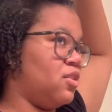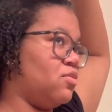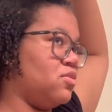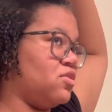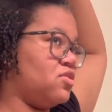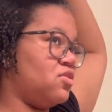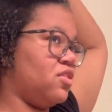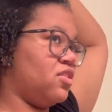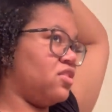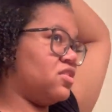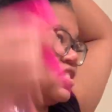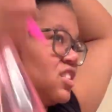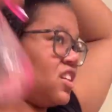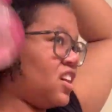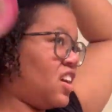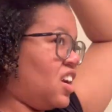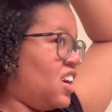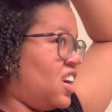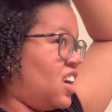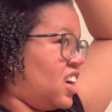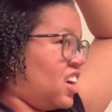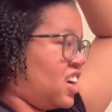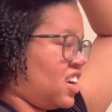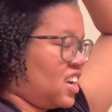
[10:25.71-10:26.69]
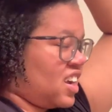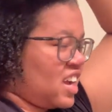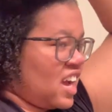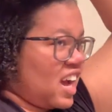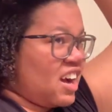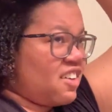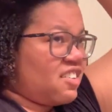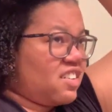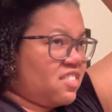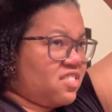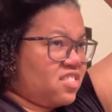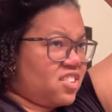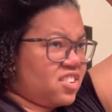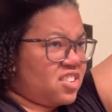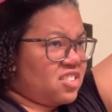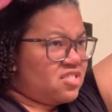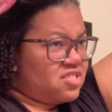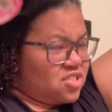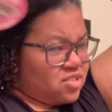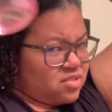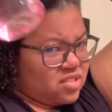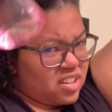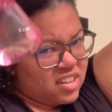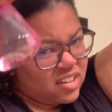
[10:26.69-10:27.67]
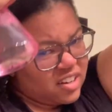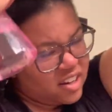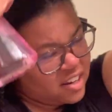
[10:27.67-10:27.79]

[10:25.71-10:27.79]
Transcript: results however you do it.